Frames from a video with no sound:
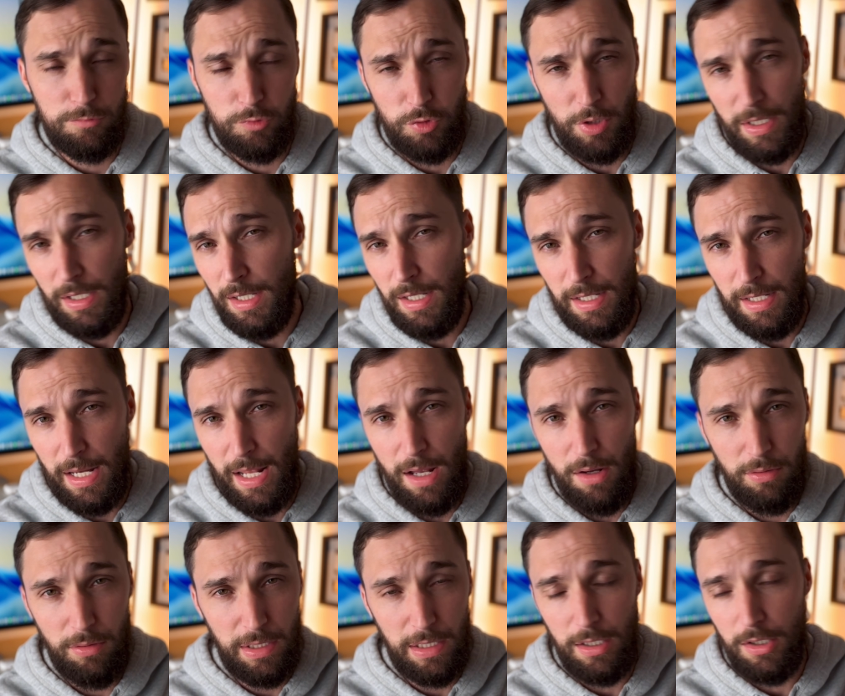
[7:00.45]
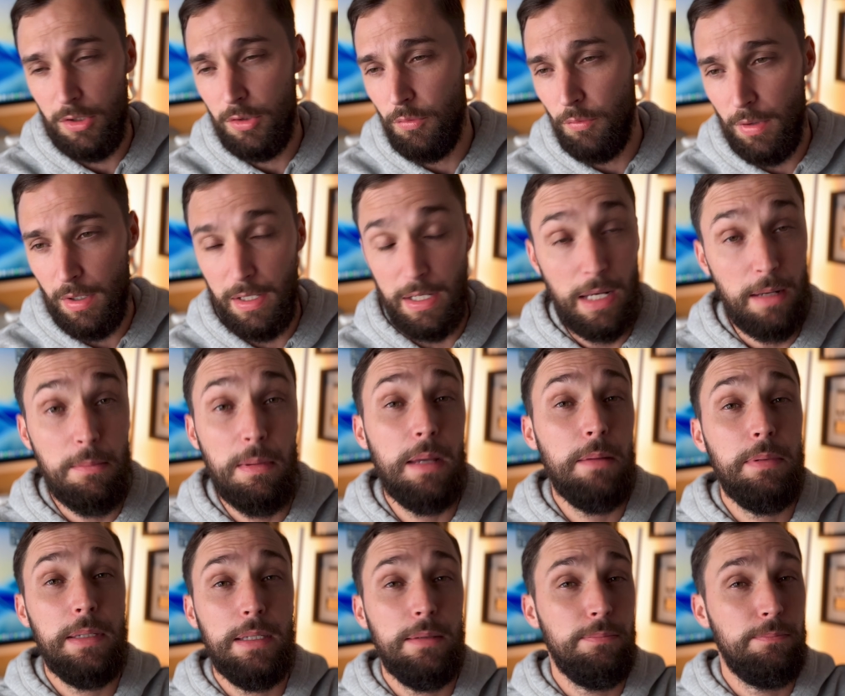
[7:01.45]
trade it in now, get a new one, and
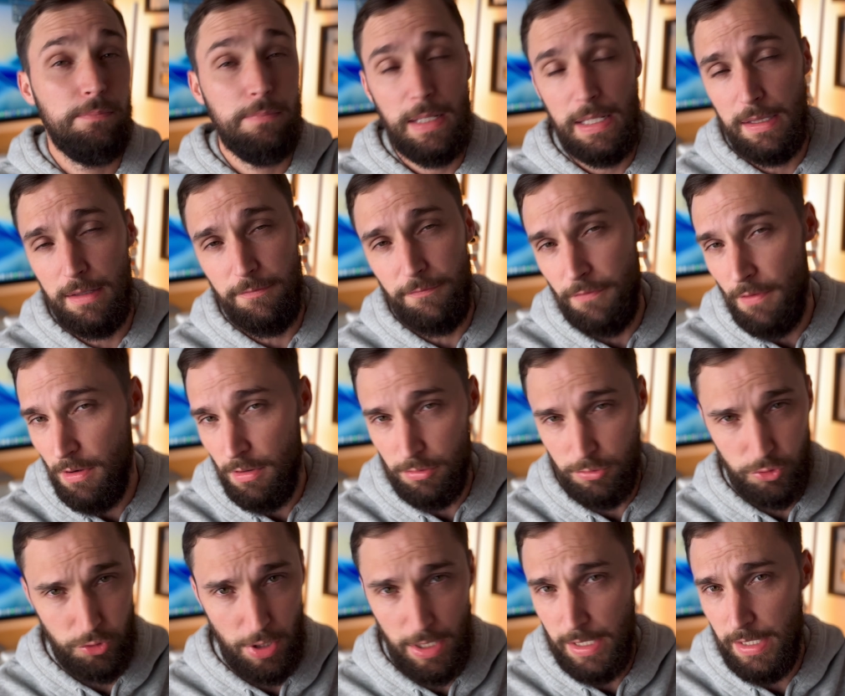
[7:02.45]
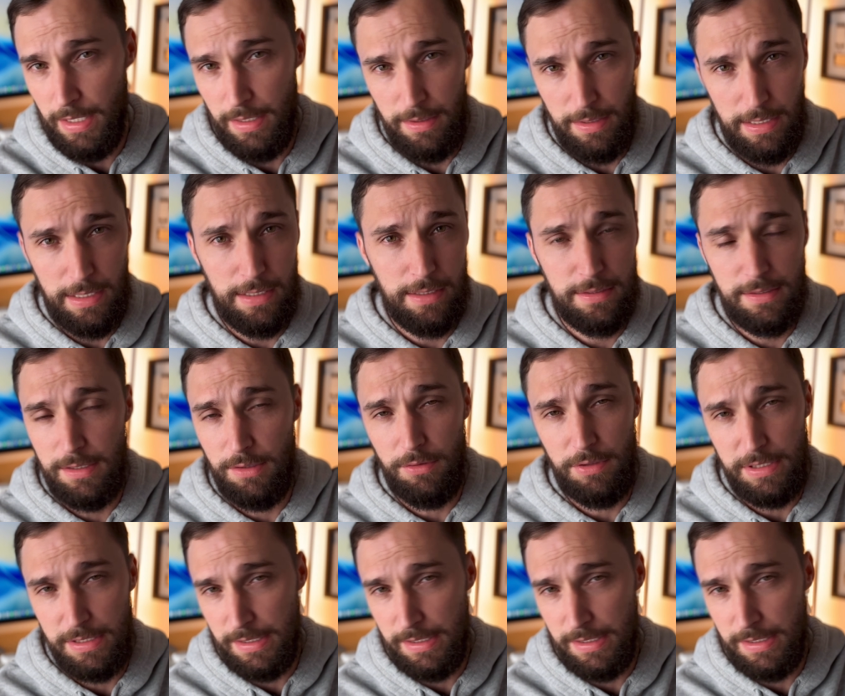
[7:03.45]
maybe in the fall trade in the Series